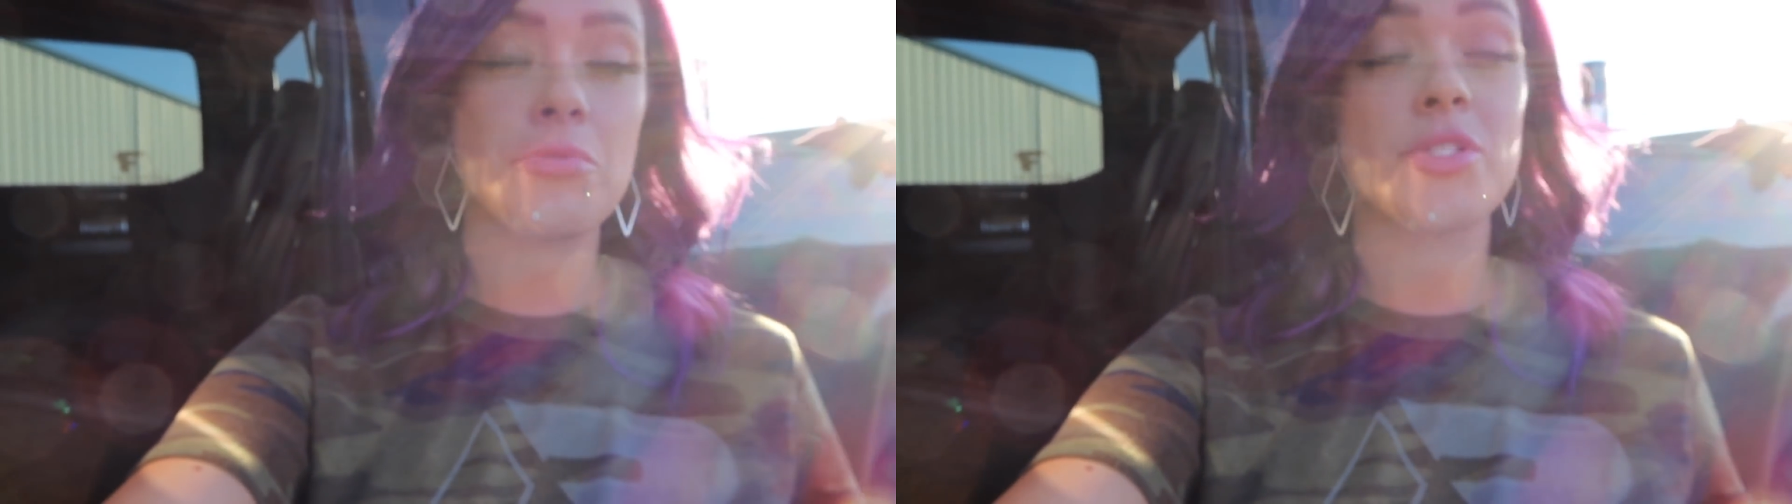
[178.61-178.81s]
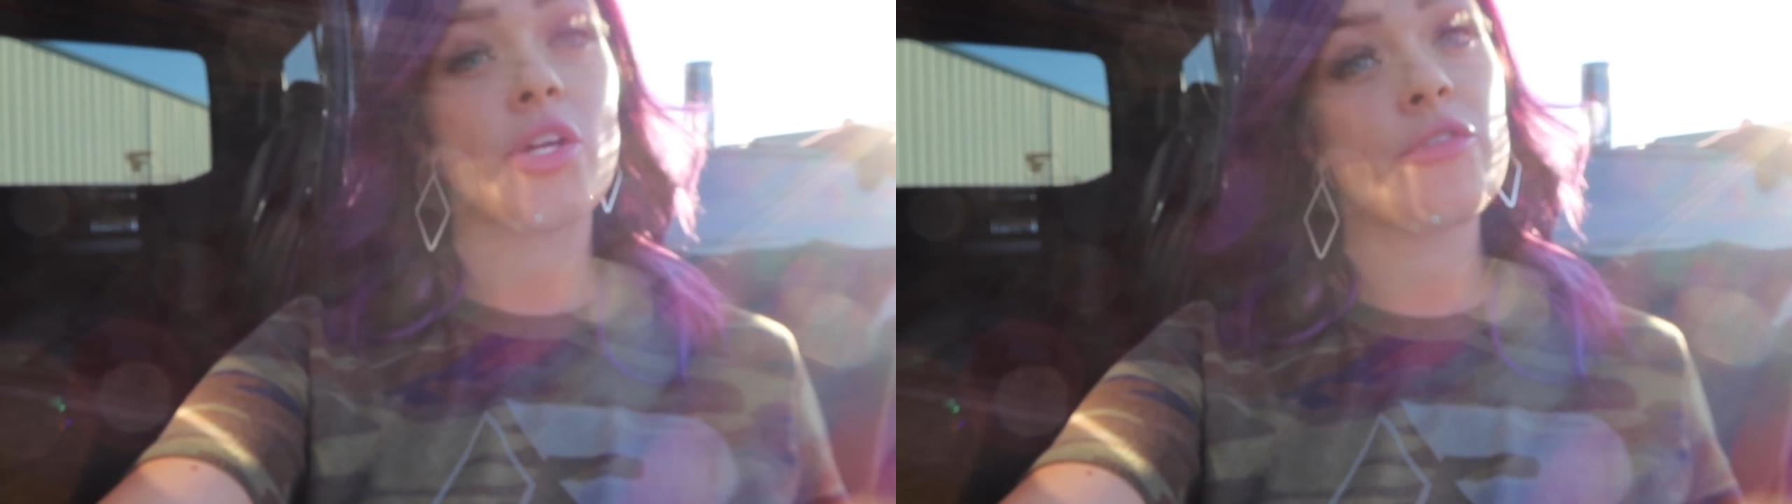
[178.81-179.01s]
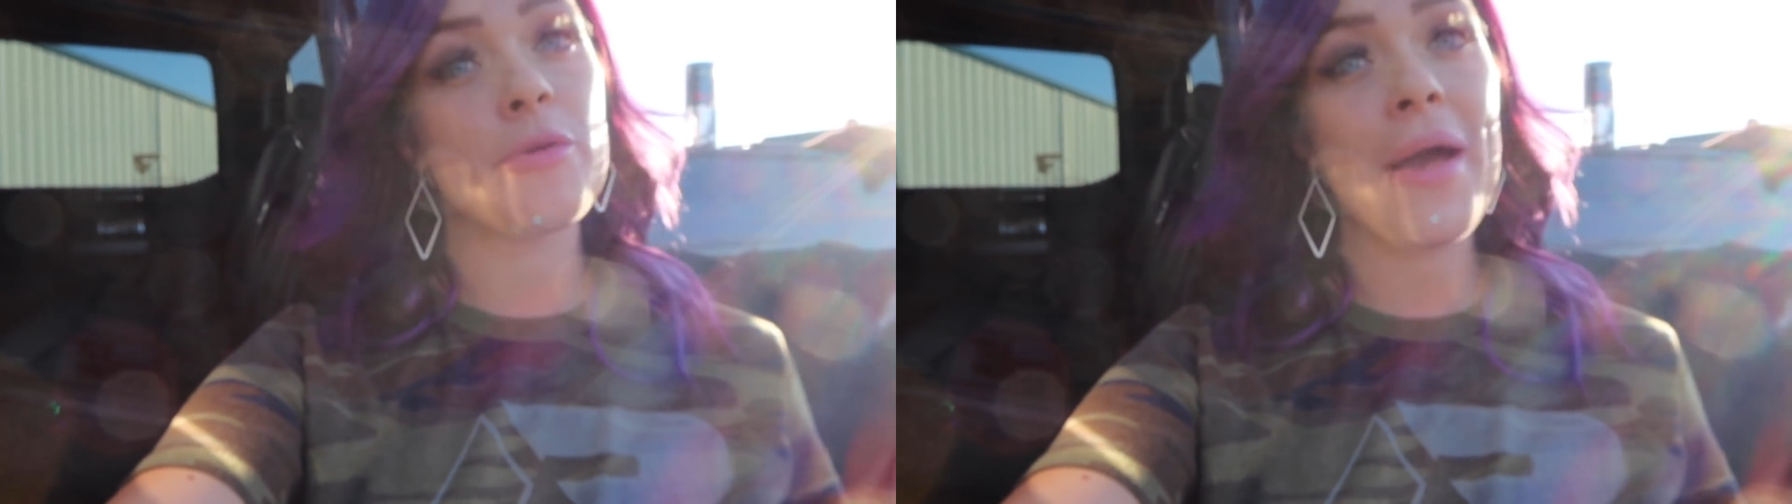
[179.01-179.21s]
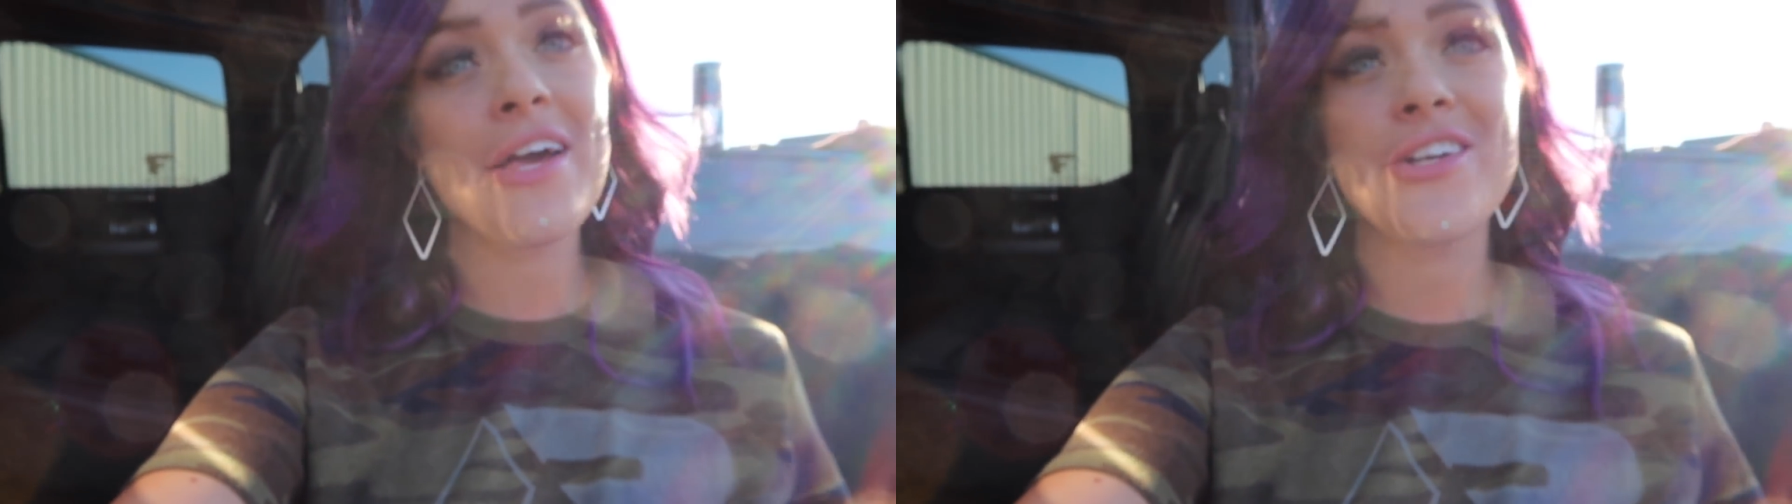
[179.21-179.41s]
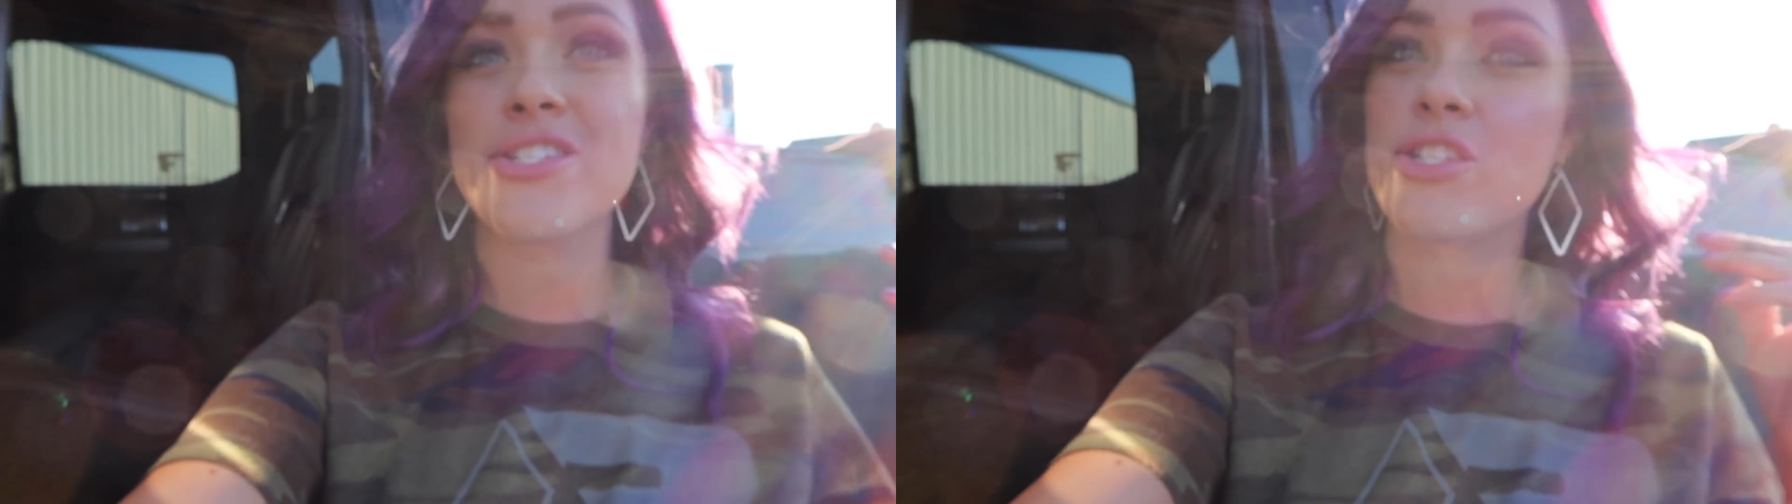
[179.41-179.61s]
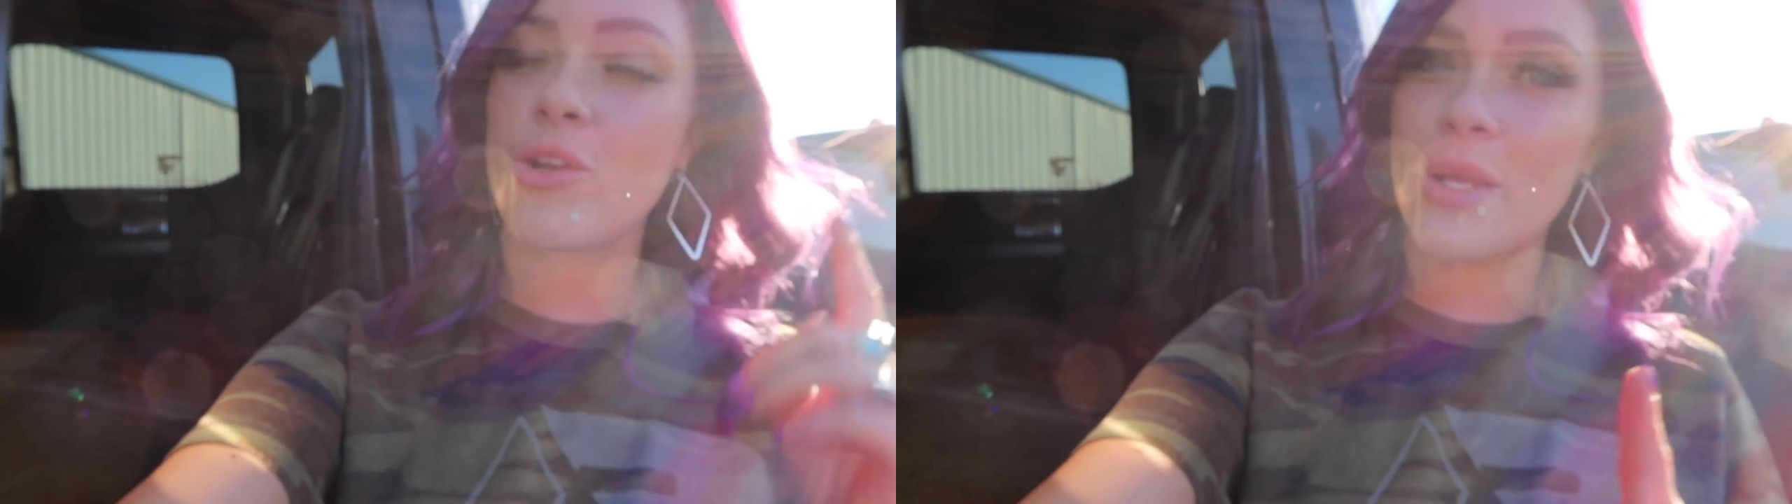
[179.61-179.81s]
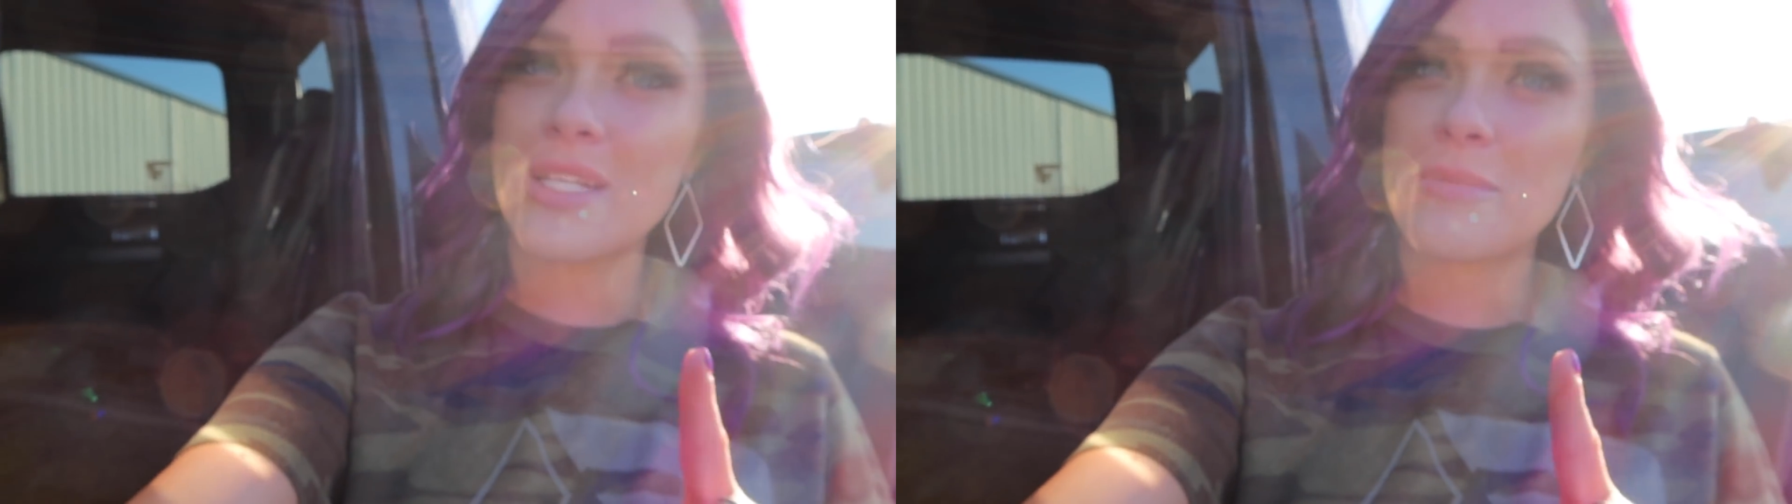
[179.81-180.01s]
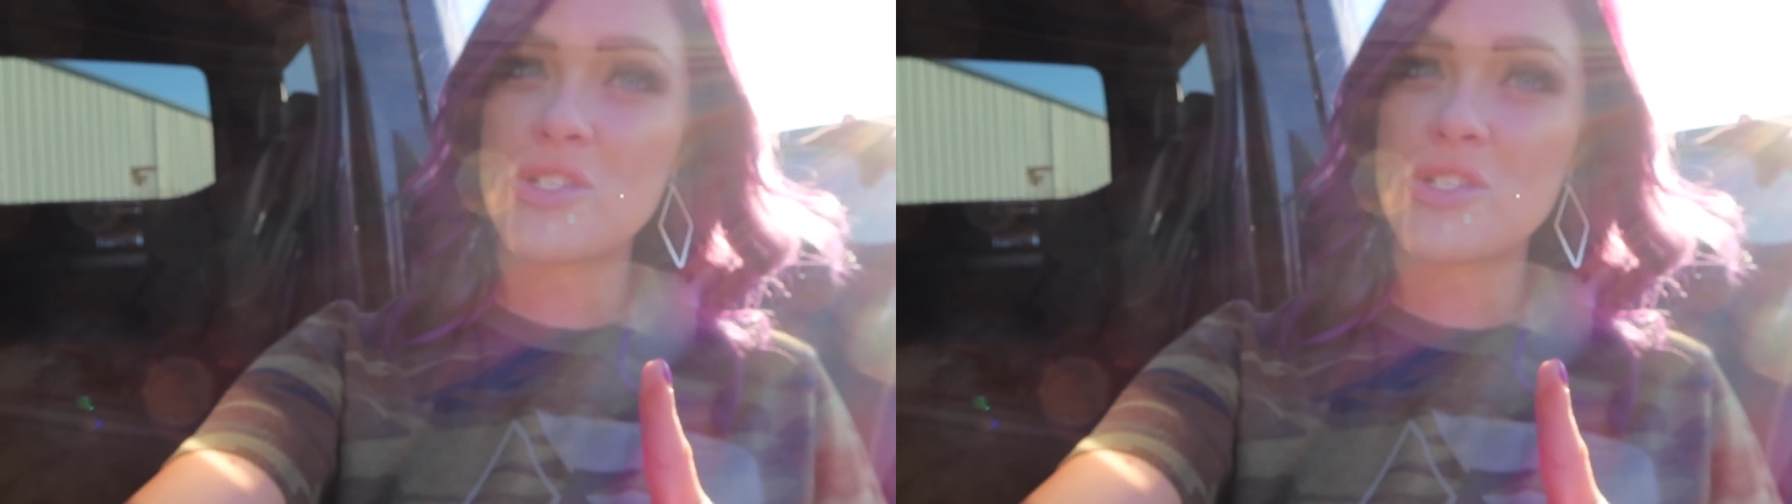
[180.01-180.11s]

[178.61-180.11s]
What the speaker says: to preserve your battery so you don't end up